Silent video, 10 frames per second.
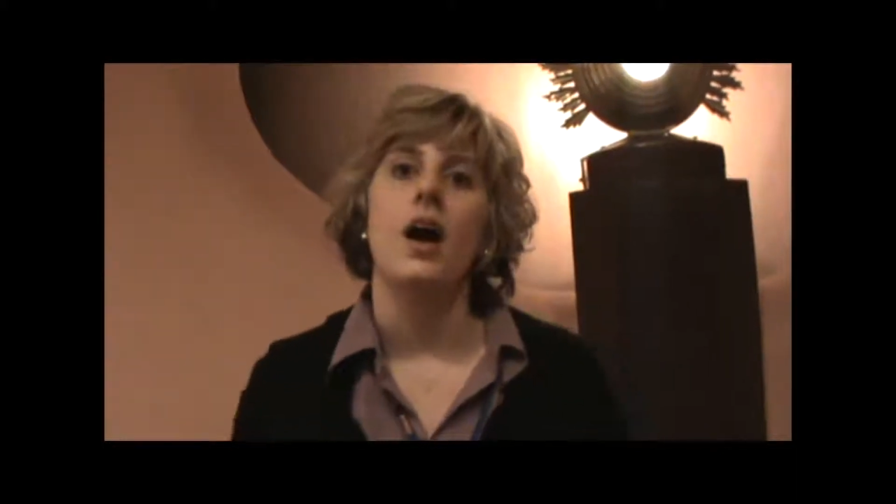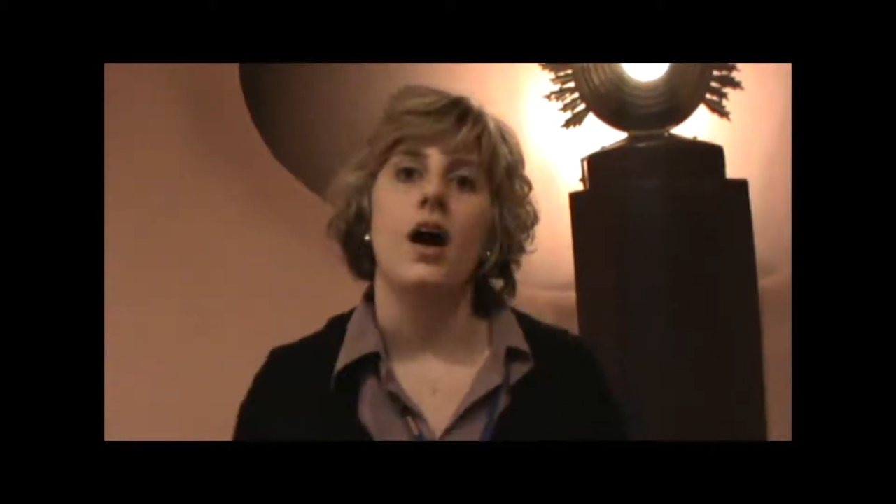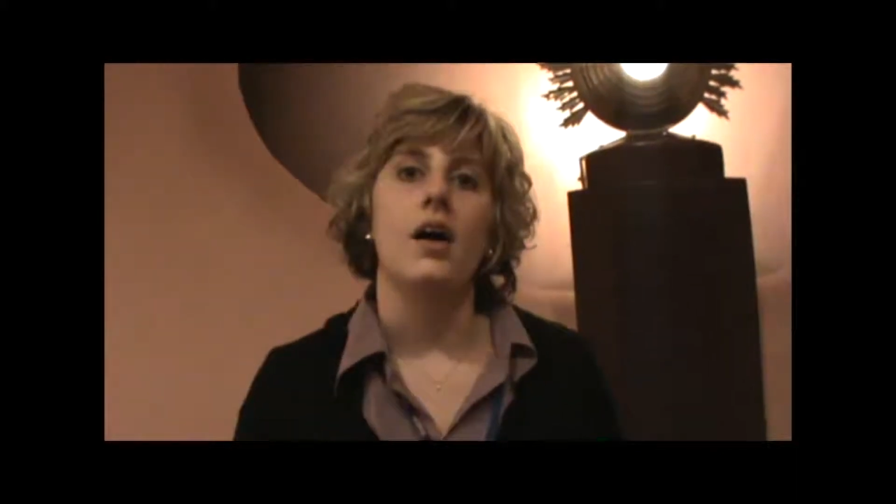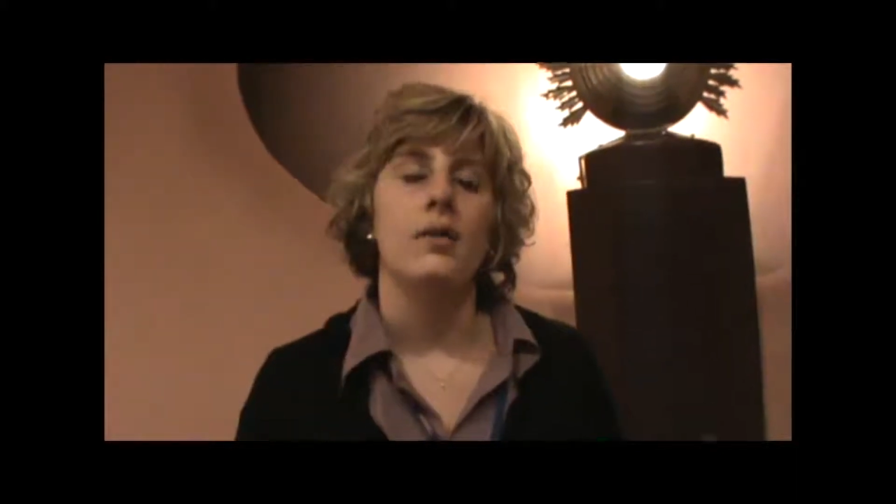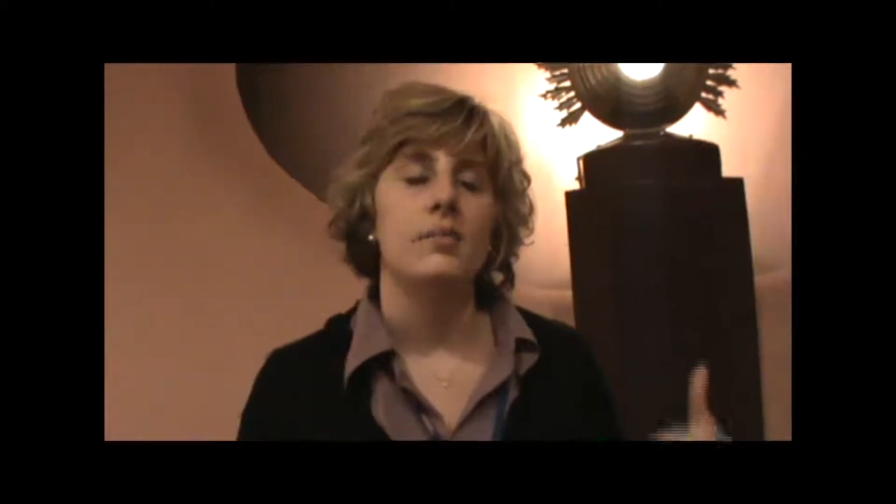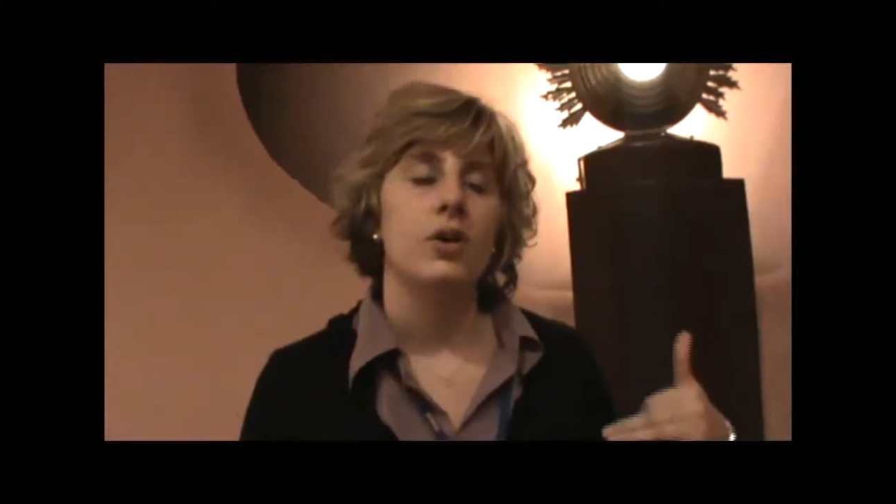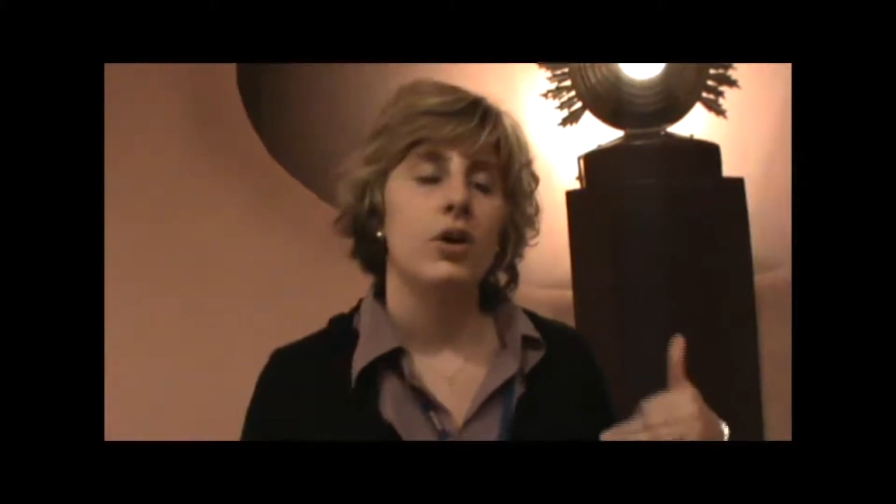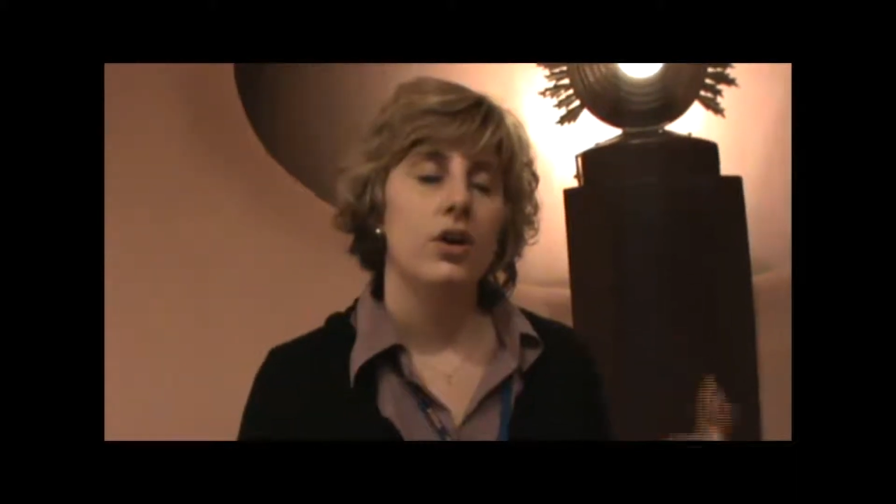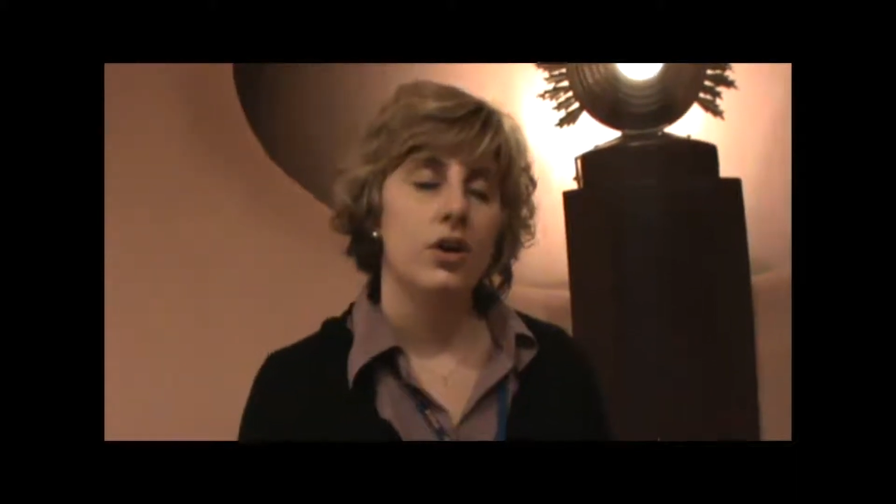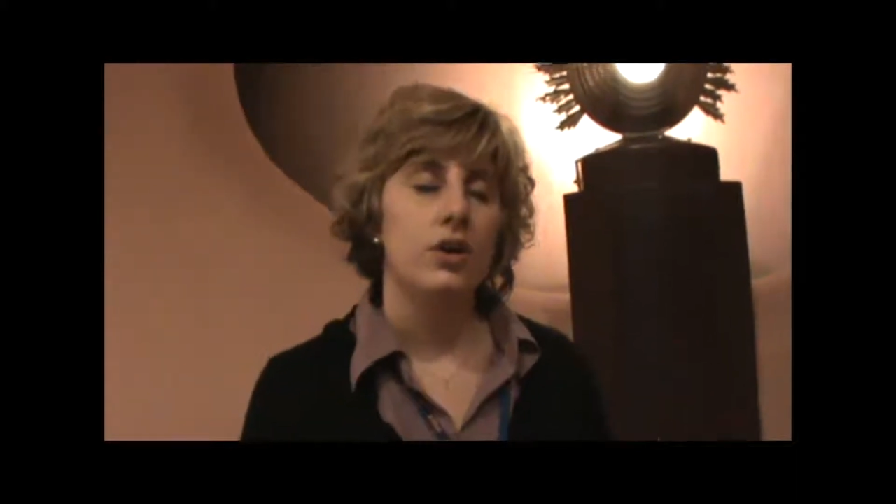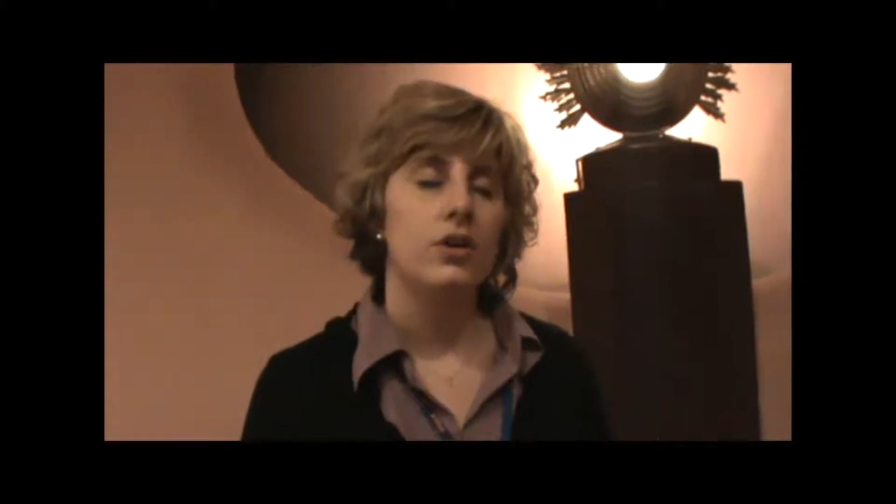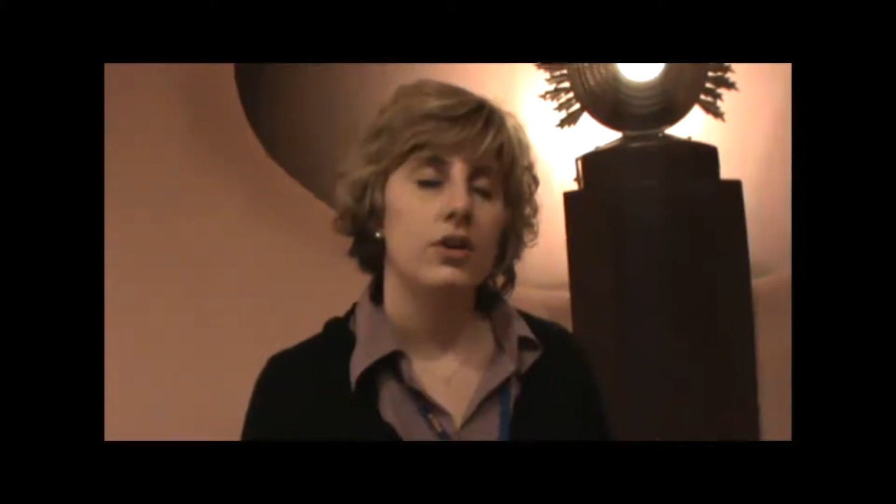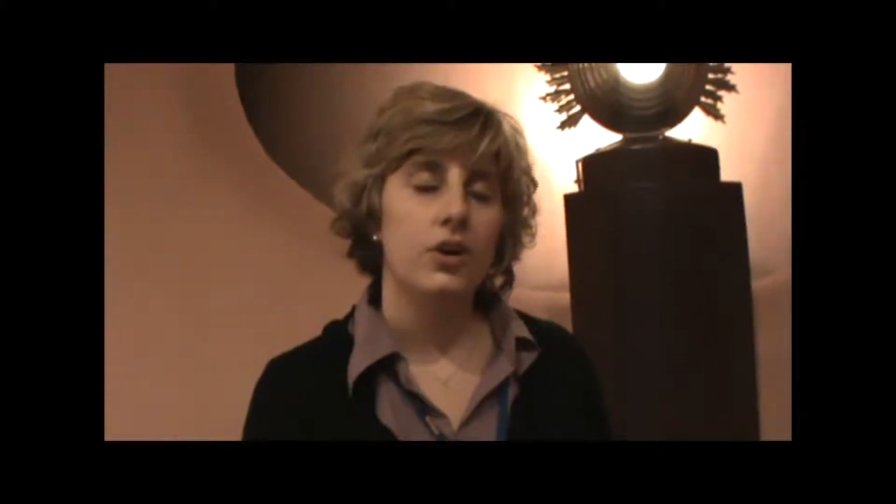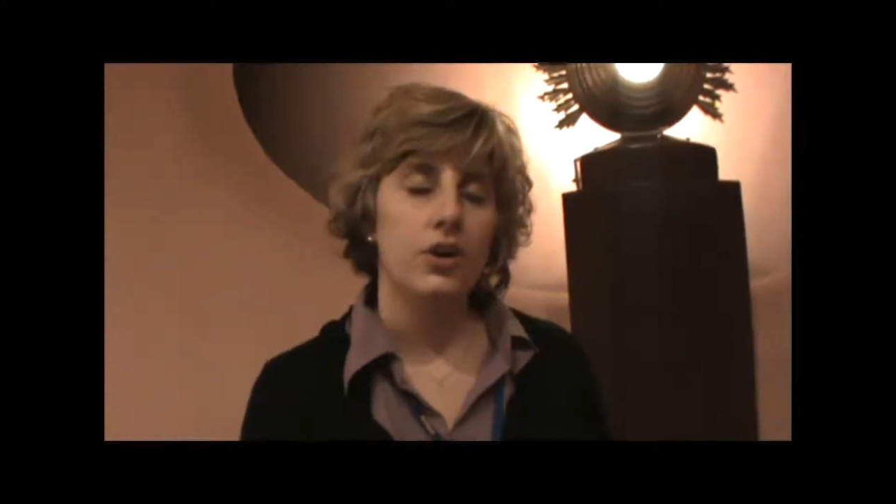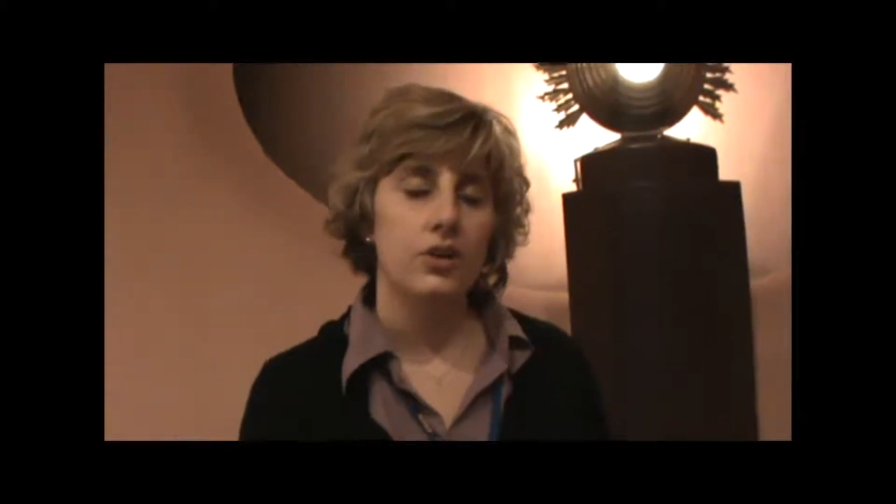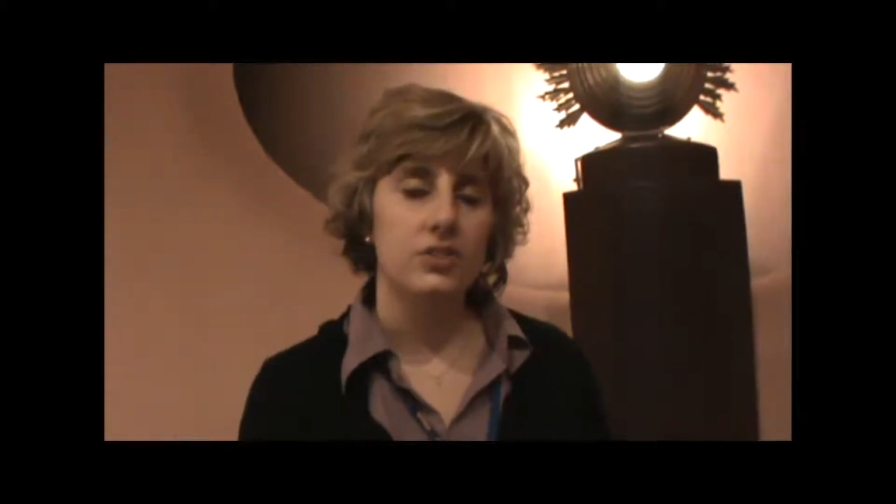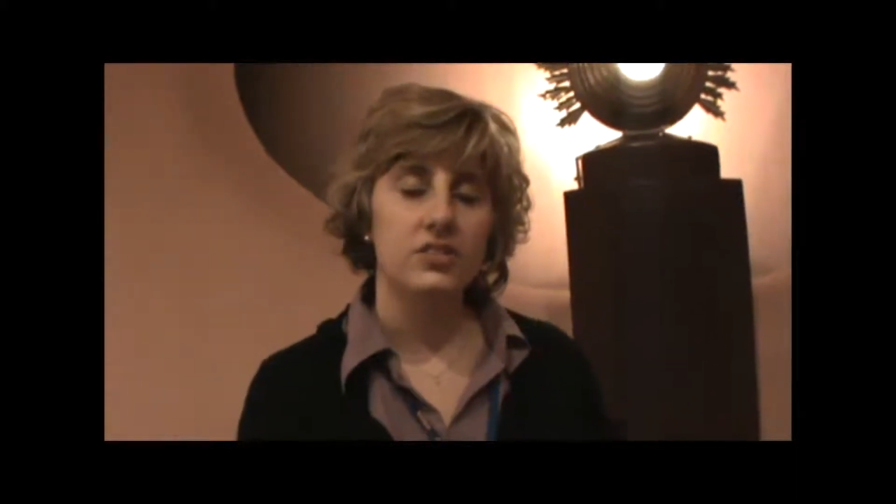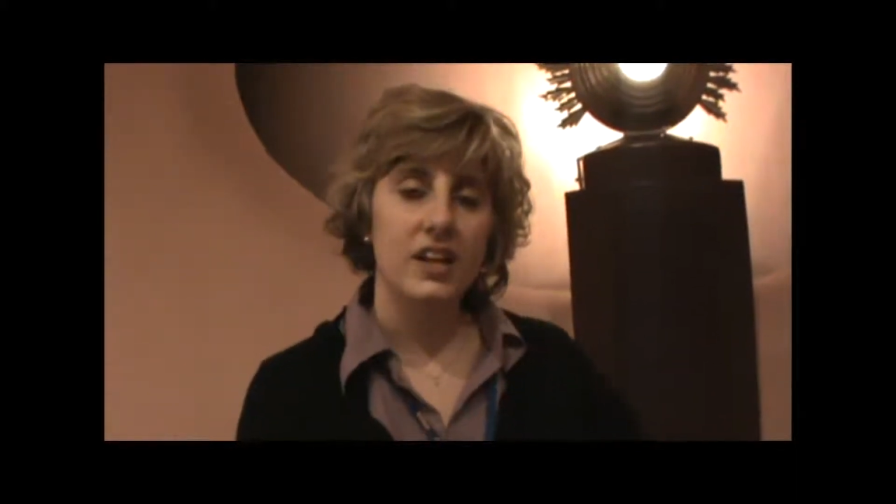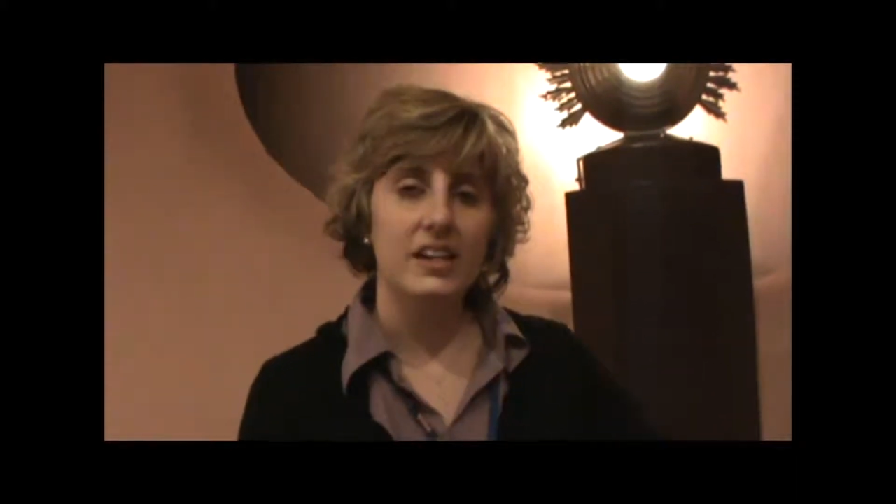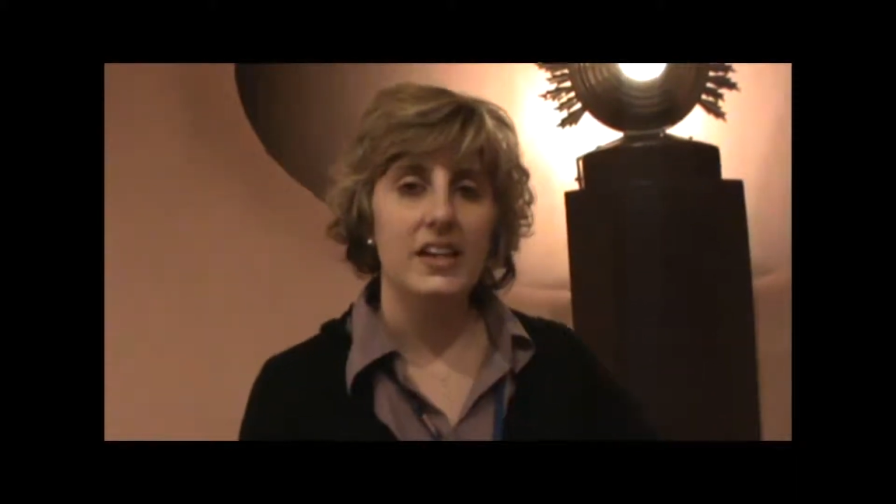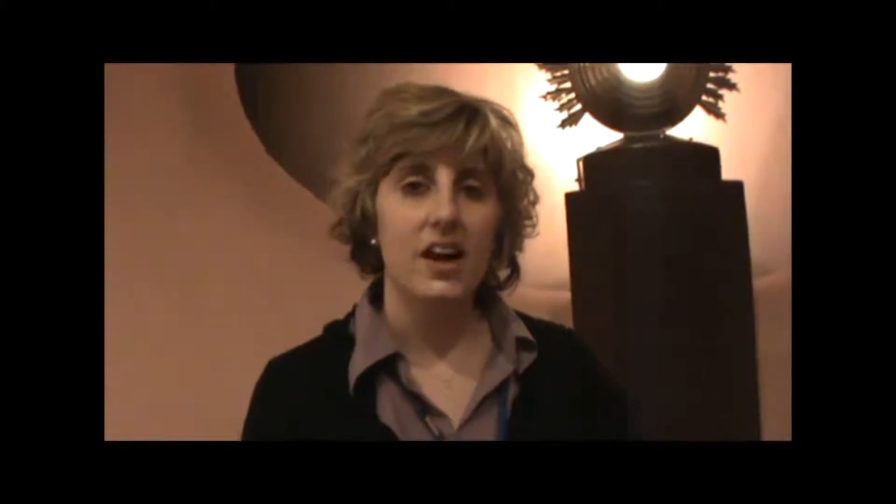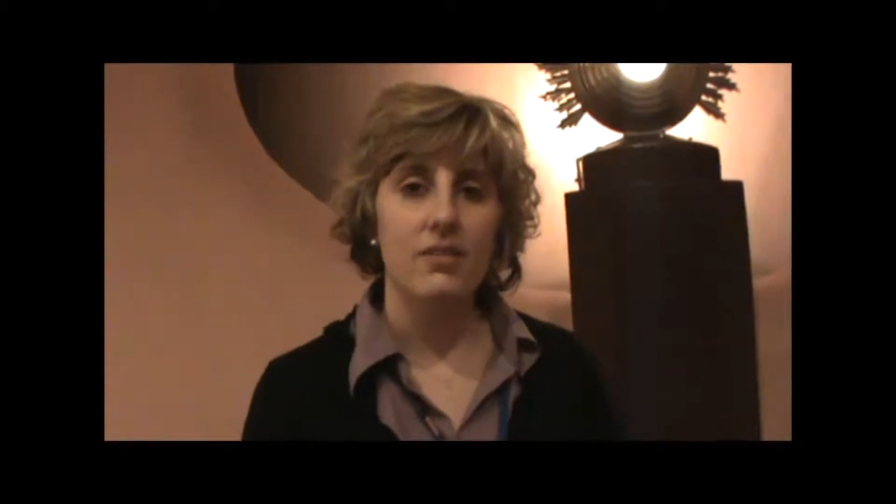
her study